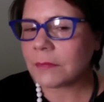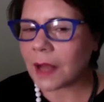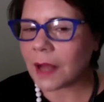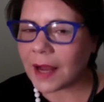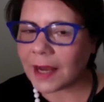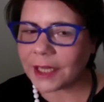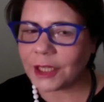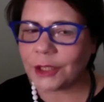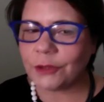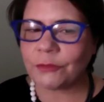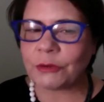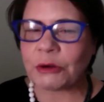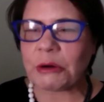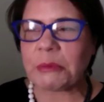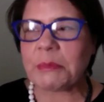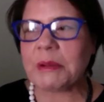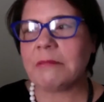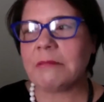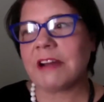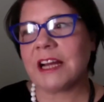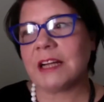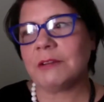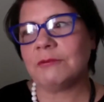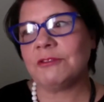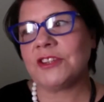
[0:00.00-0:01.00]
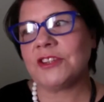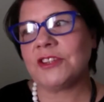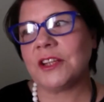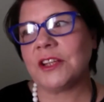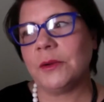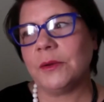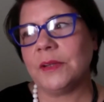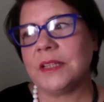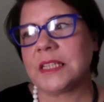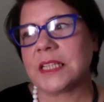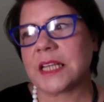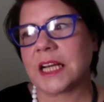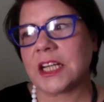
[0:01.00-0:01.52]
kind of coming round to
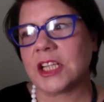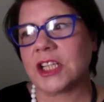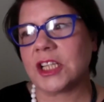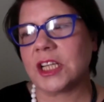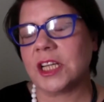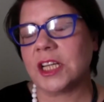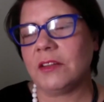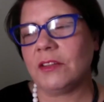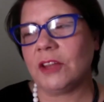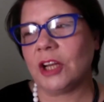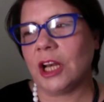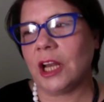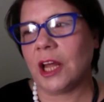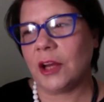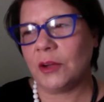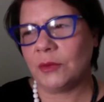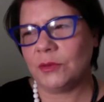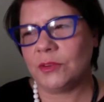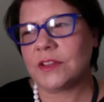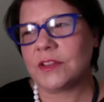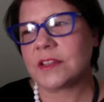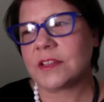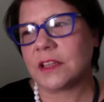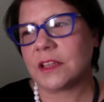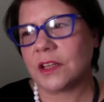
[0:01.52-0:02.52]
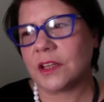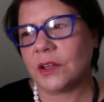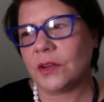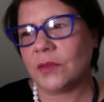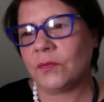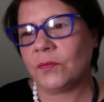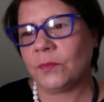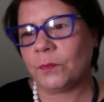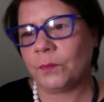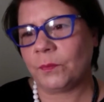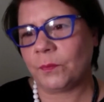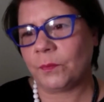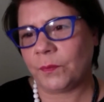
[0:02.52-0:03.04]
is actually the loans that
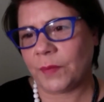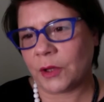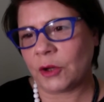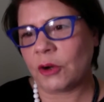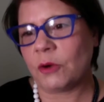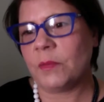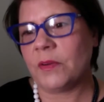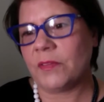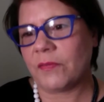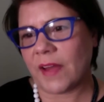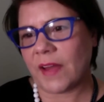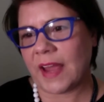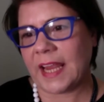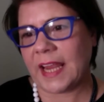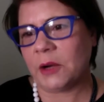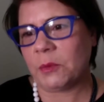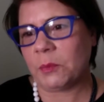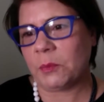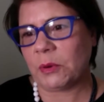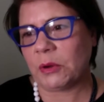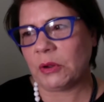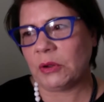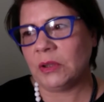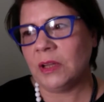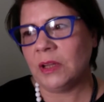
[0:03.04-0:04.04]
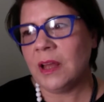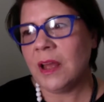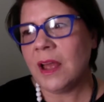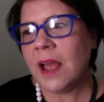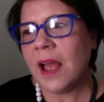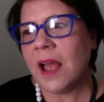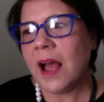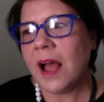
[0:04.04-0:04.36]
have become available